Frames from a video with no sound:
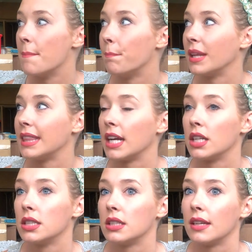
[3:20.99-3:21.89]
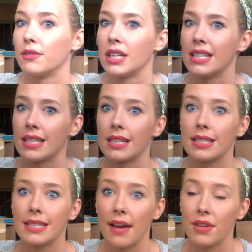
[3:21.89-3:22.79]
but their delivery is like
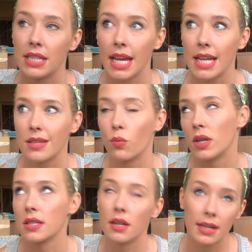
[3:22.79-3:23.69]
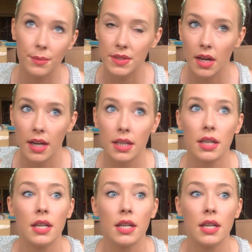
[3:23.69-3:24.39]
7 days. It wasn't on Amazon.